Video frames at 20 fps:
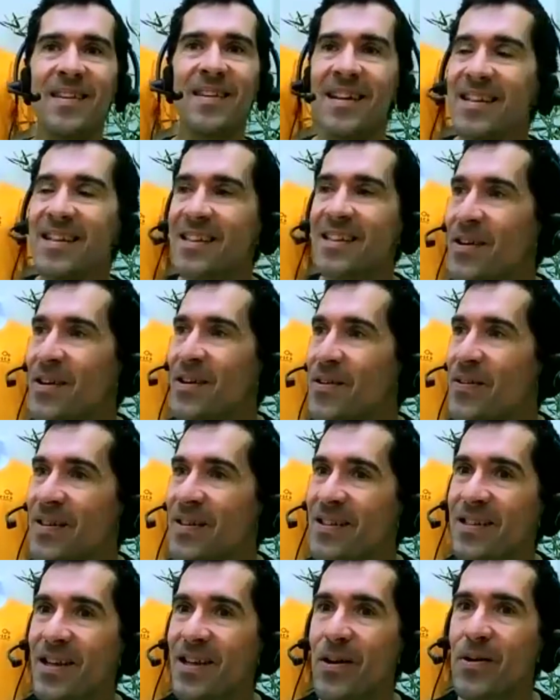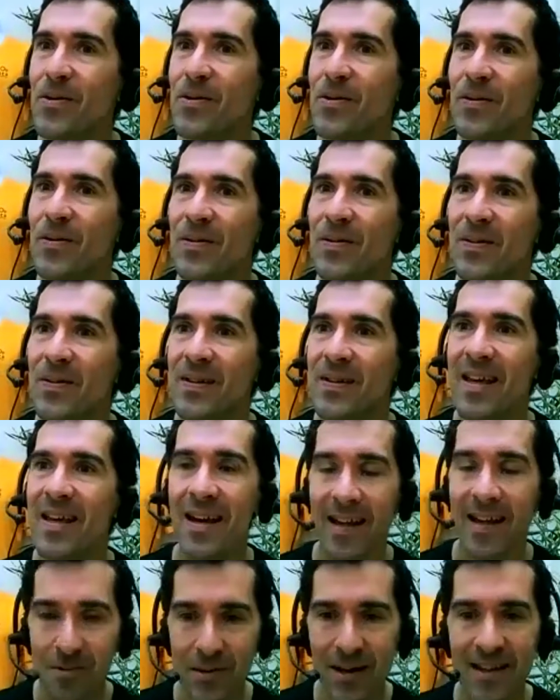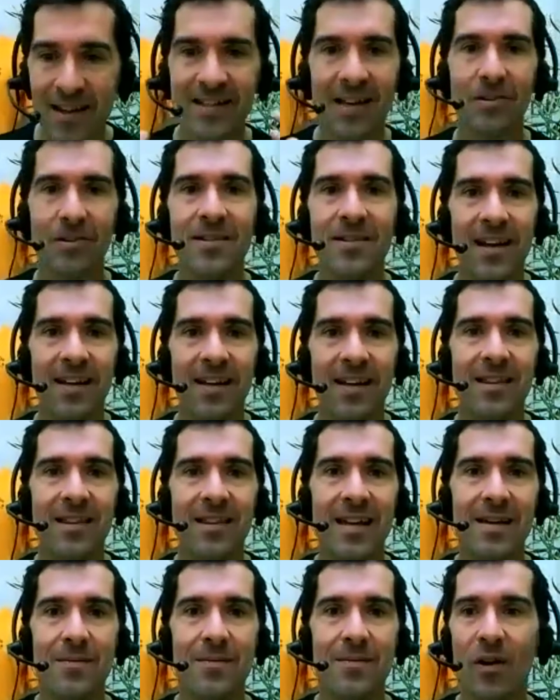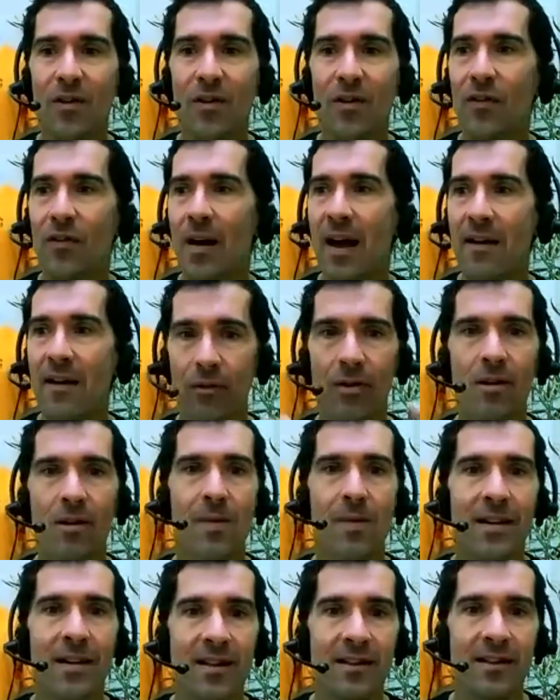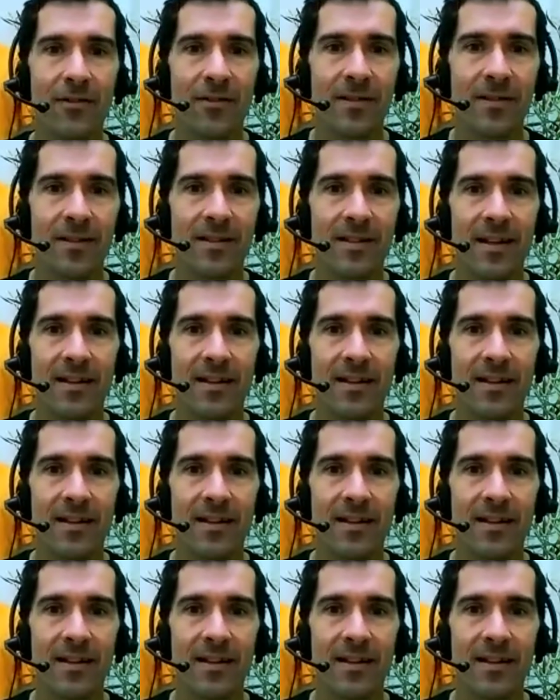so yeah, come on, let's get on to that theme of everyone can make a difference,